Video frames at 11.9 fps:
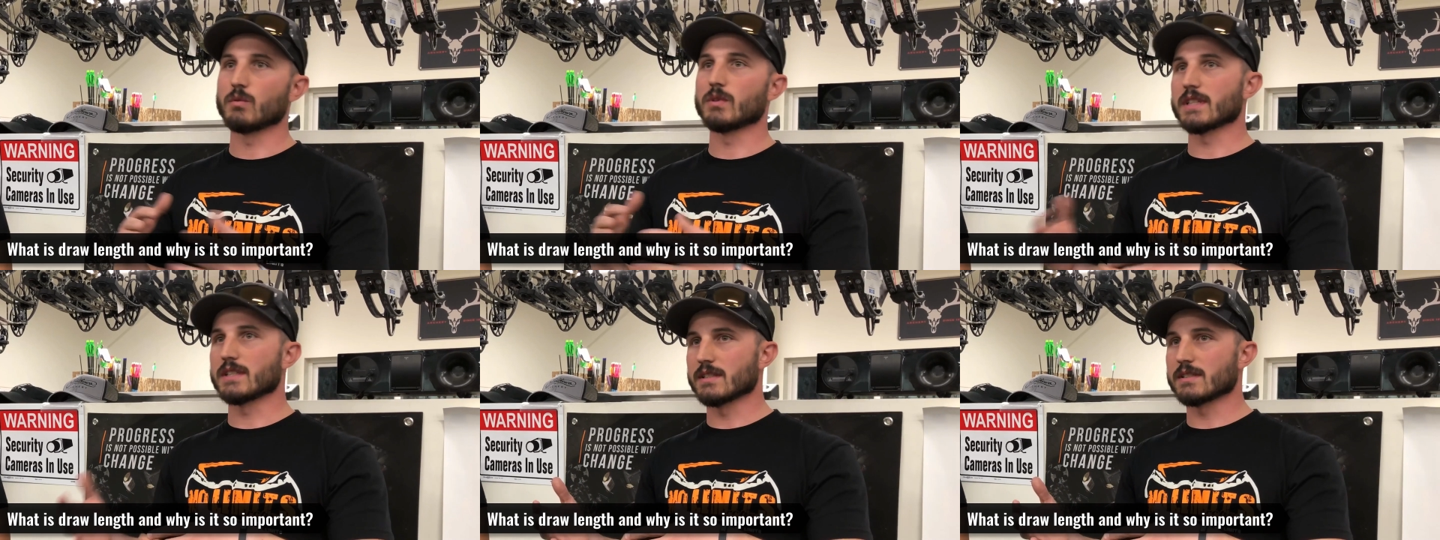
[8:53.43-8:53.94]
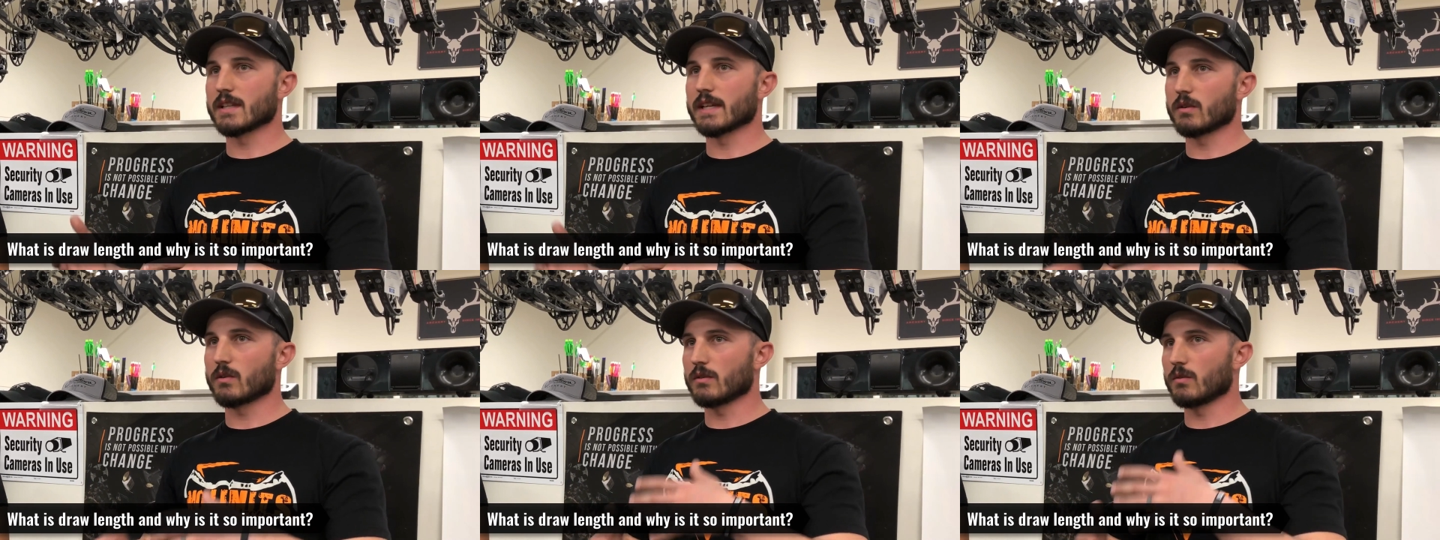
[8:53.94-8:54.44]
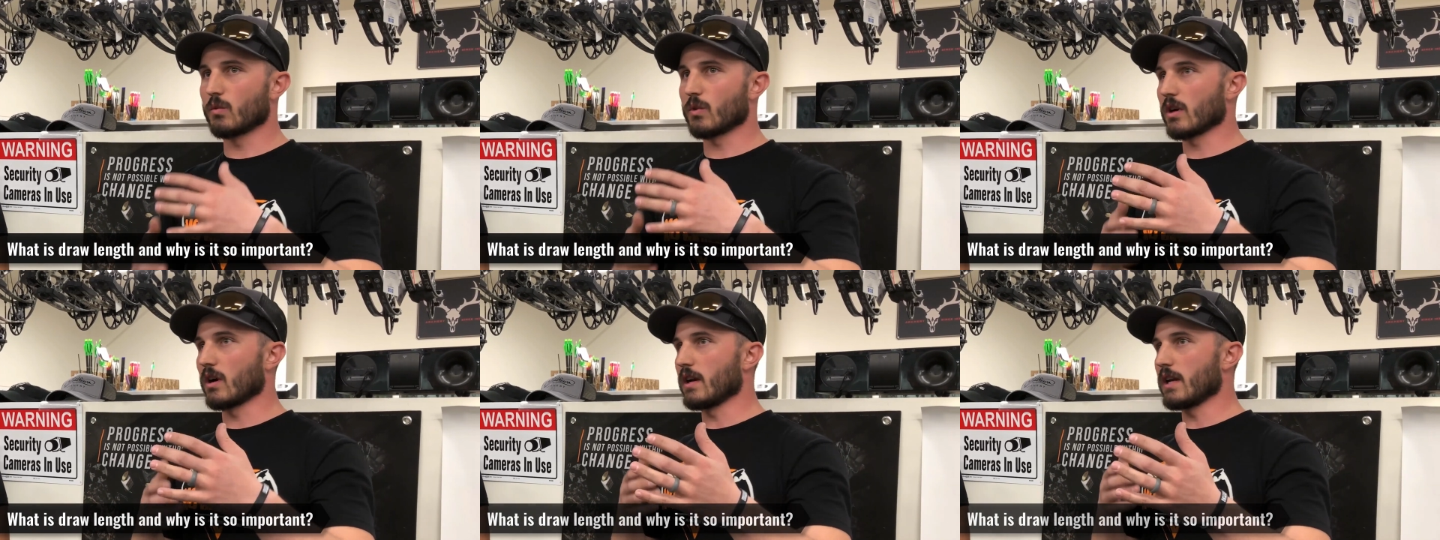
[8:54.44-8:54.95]
what they dislike,
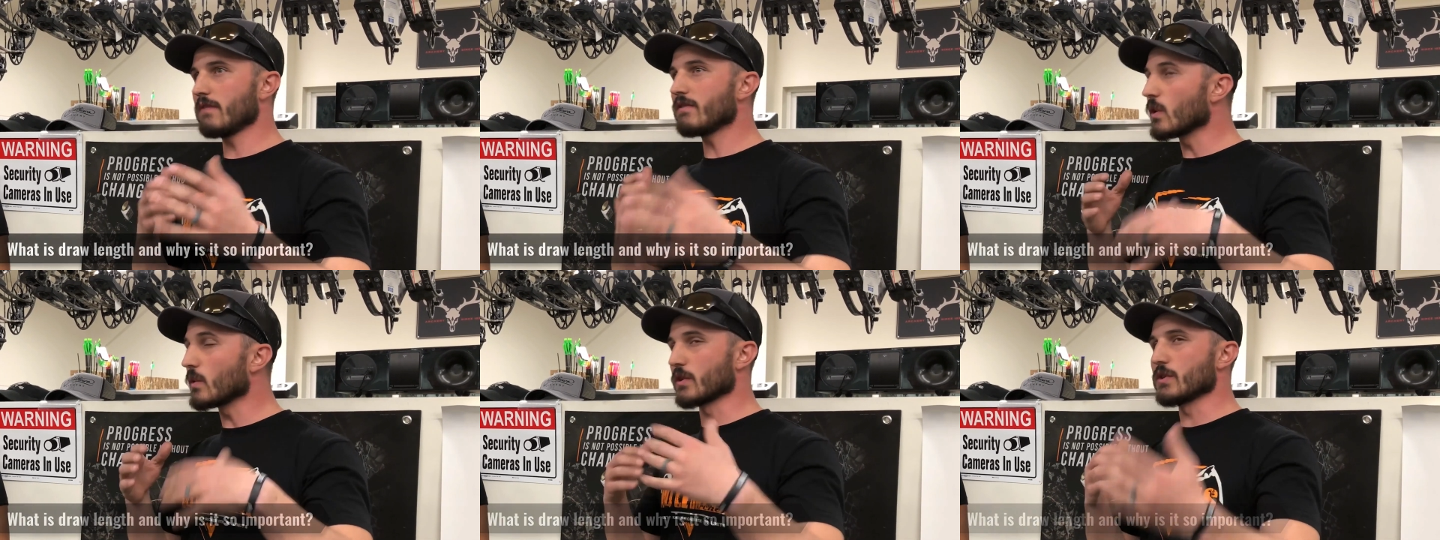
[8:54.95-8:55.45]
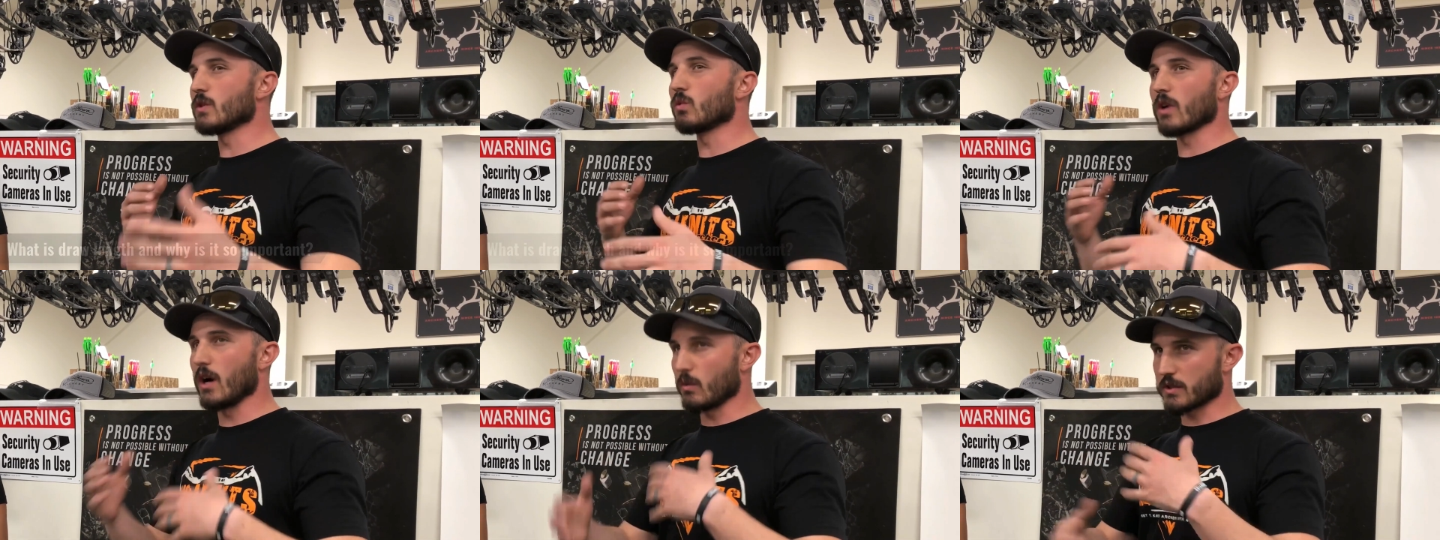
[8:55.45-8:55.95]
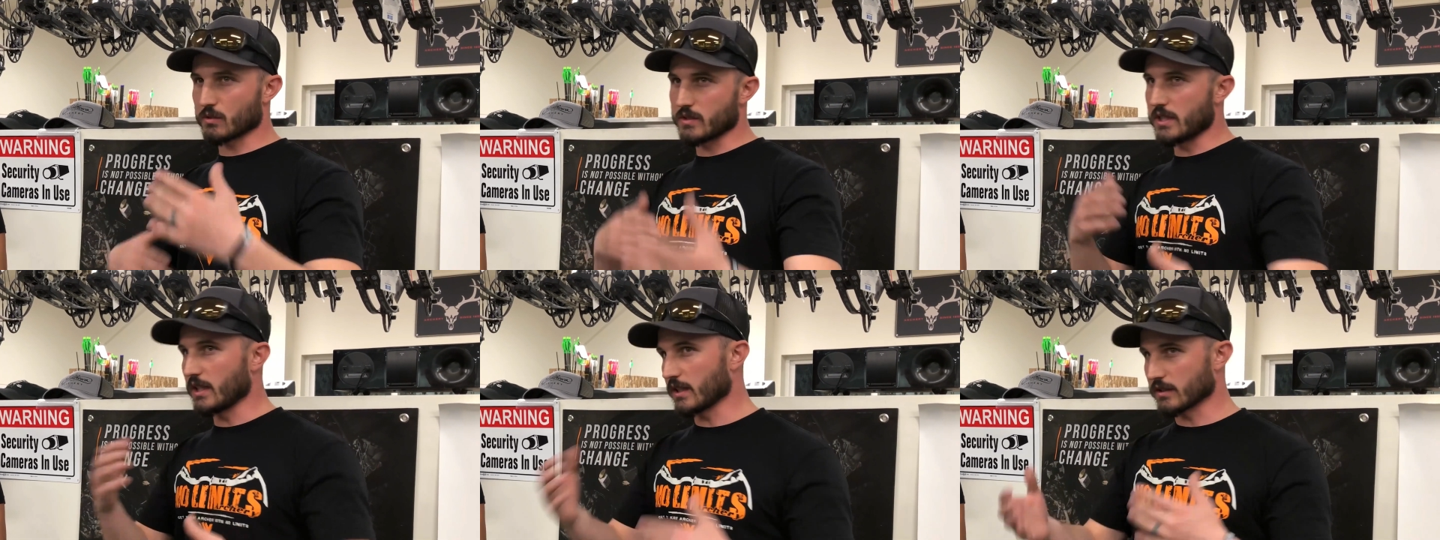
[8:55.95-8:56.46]
even though they're new, we're always
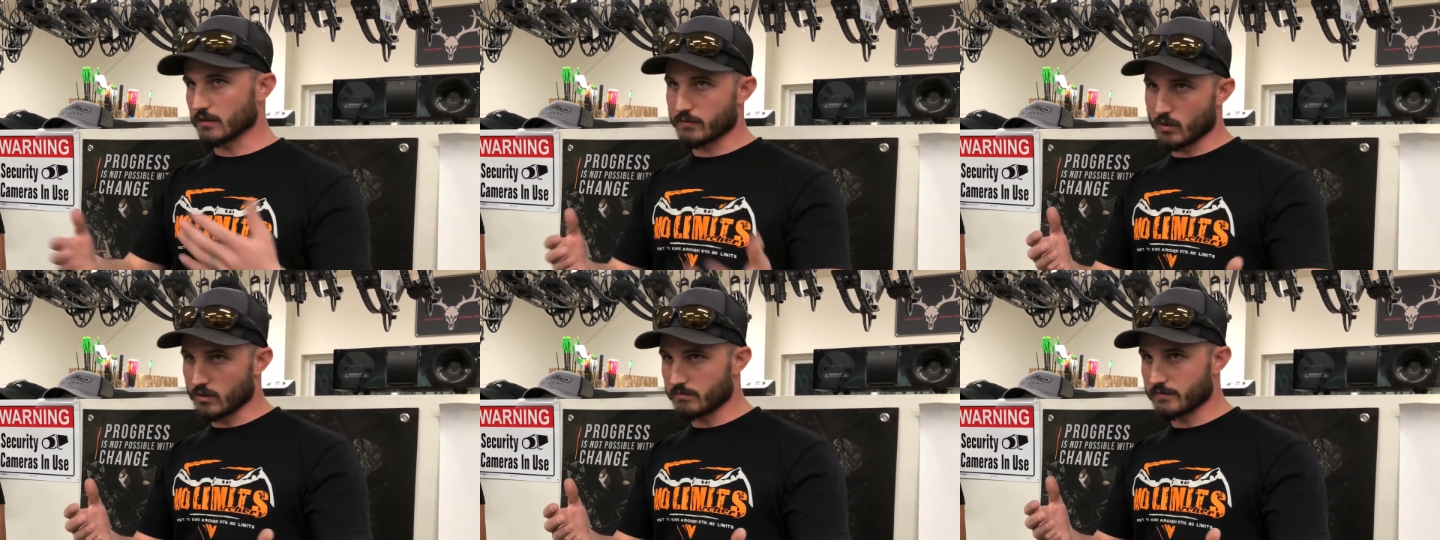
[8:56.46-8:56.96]
critiquing their form.